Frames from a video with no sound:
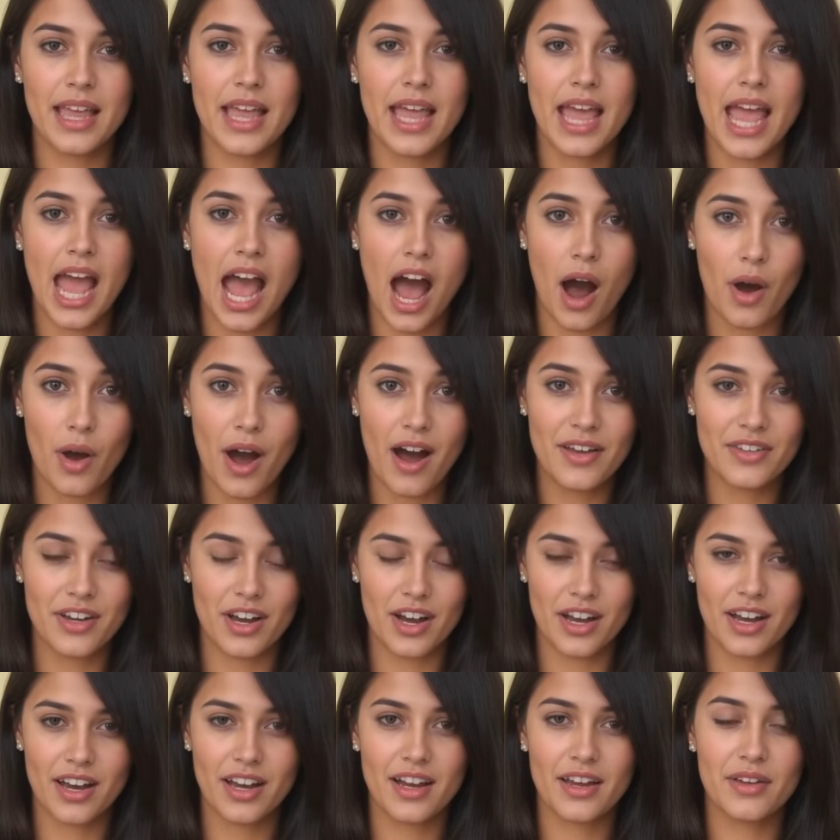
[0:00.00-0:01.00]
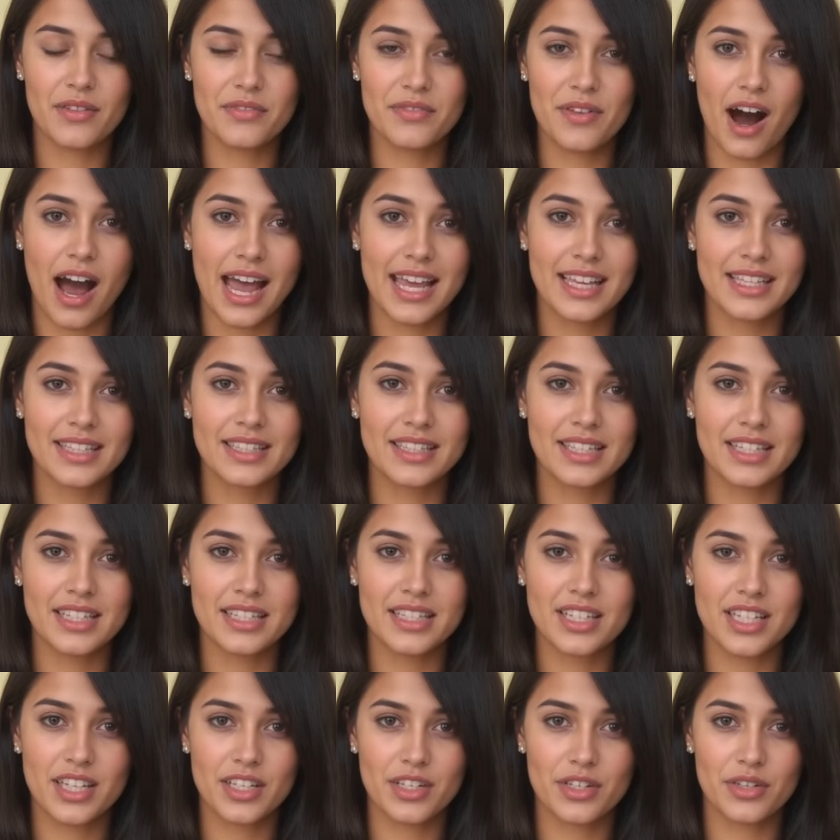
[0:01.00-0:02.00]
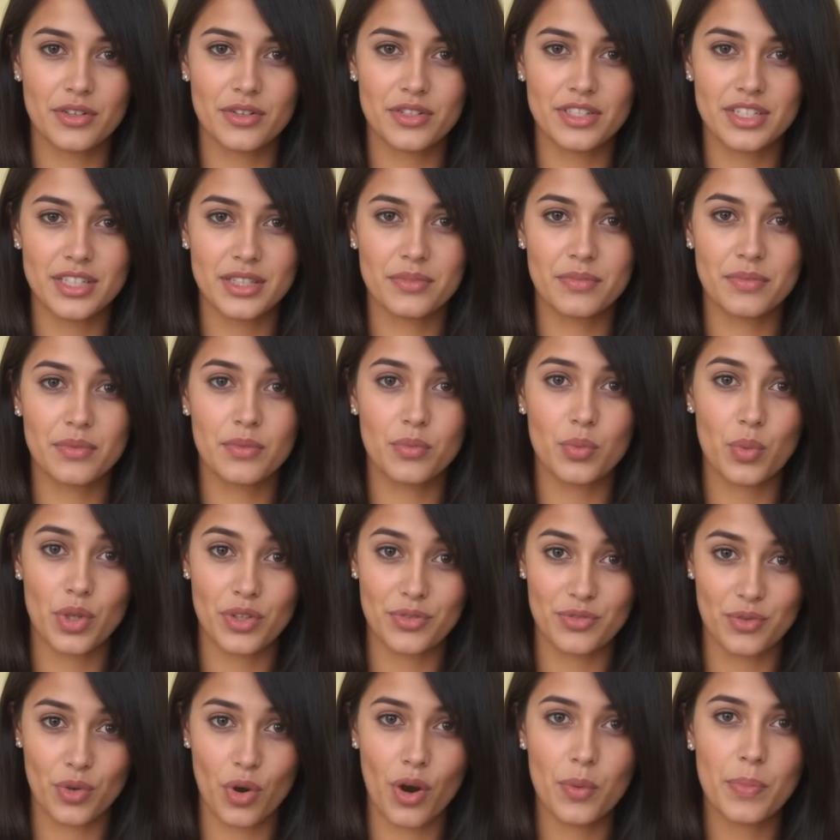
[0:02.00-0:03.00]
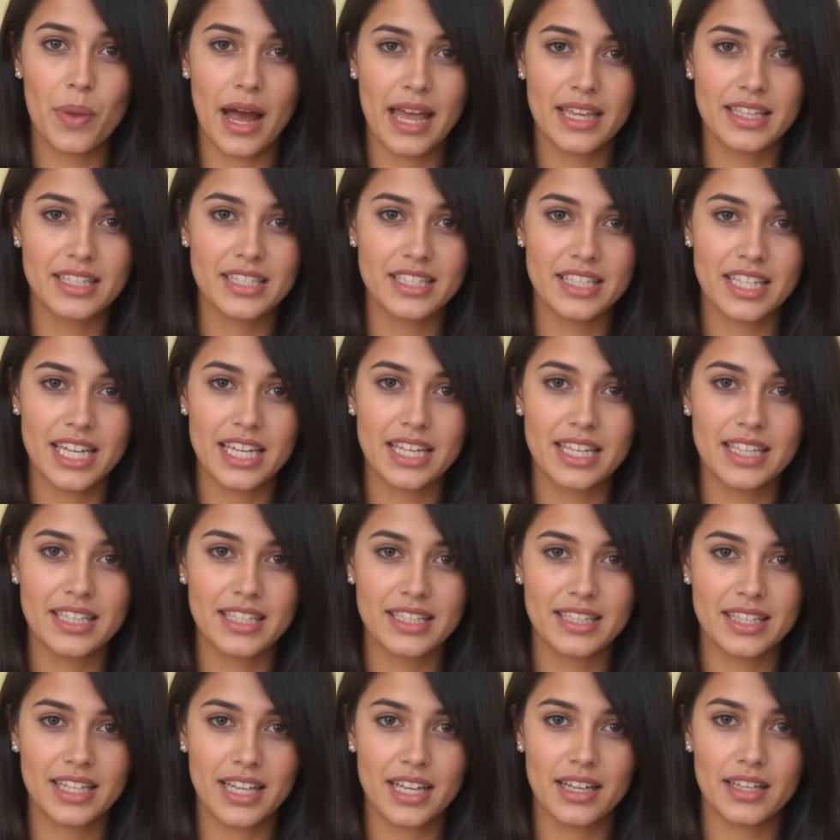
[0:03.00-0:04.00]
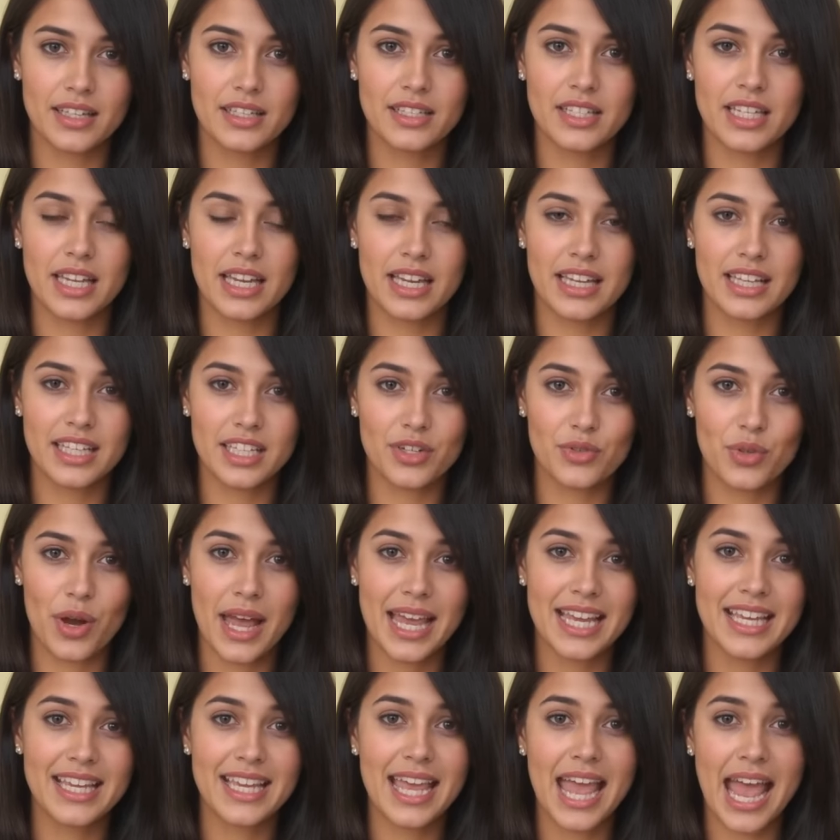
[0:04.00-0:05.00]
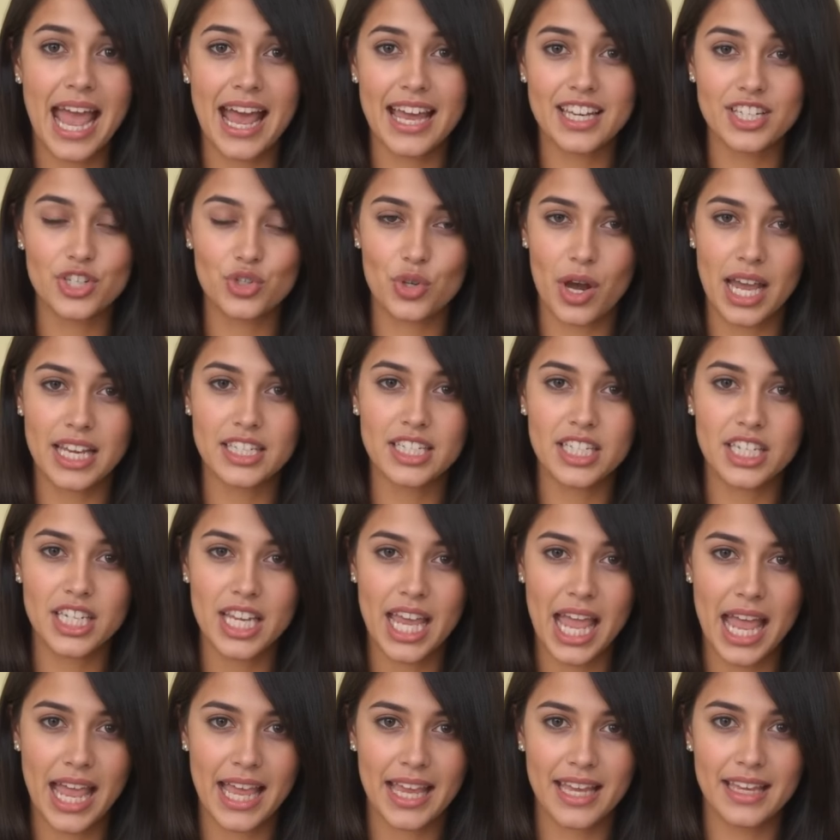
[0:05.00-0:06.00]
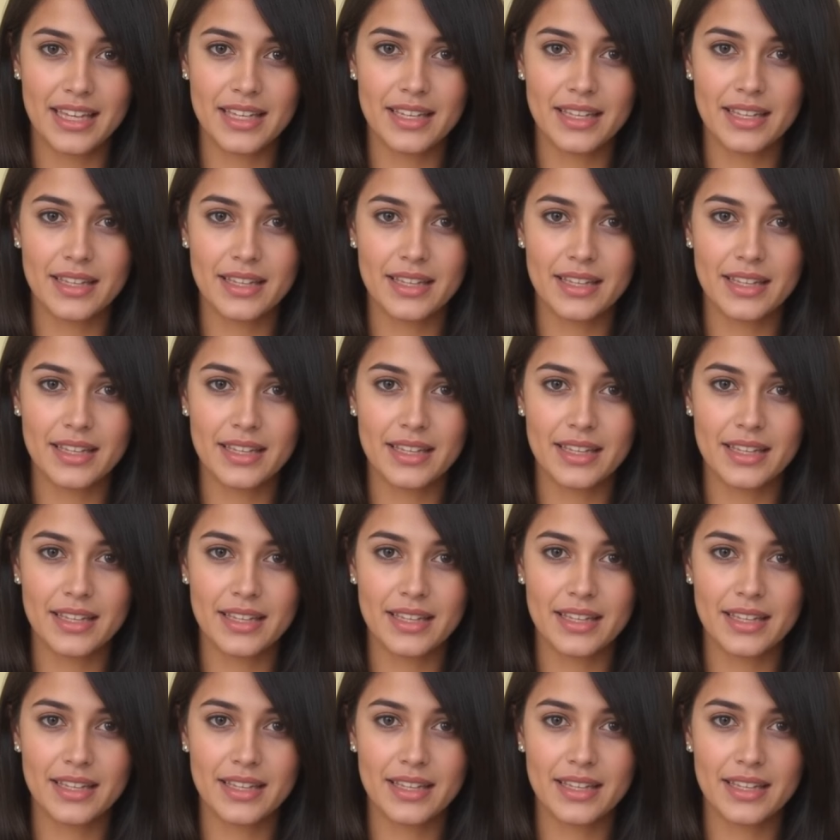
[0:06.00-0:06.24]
However, violence continues, with 4 Palestinians killed in an Israeli airstrike today.